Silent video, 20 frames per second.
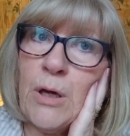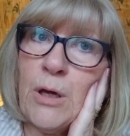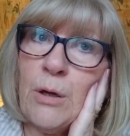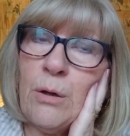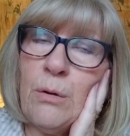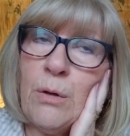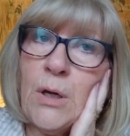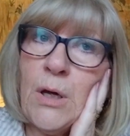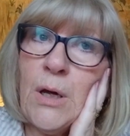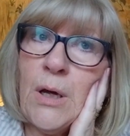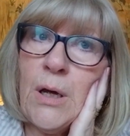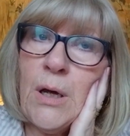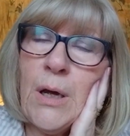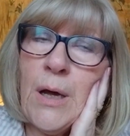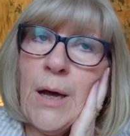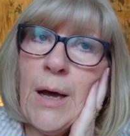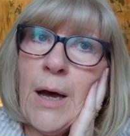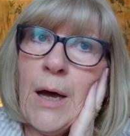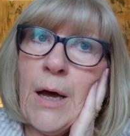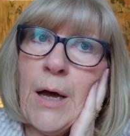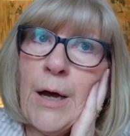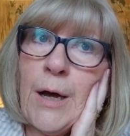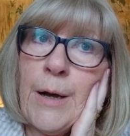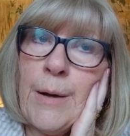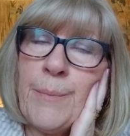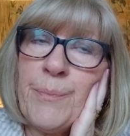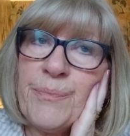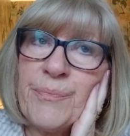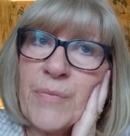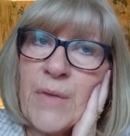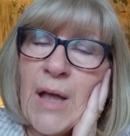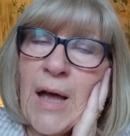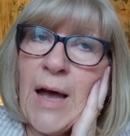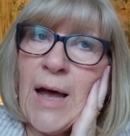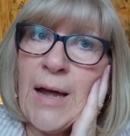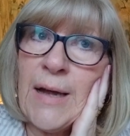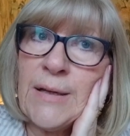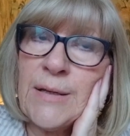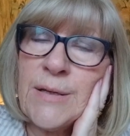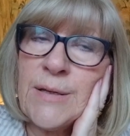you,
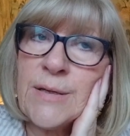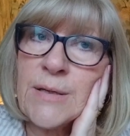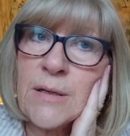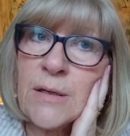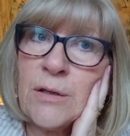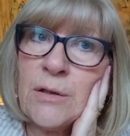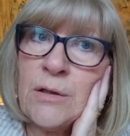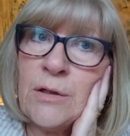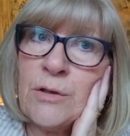and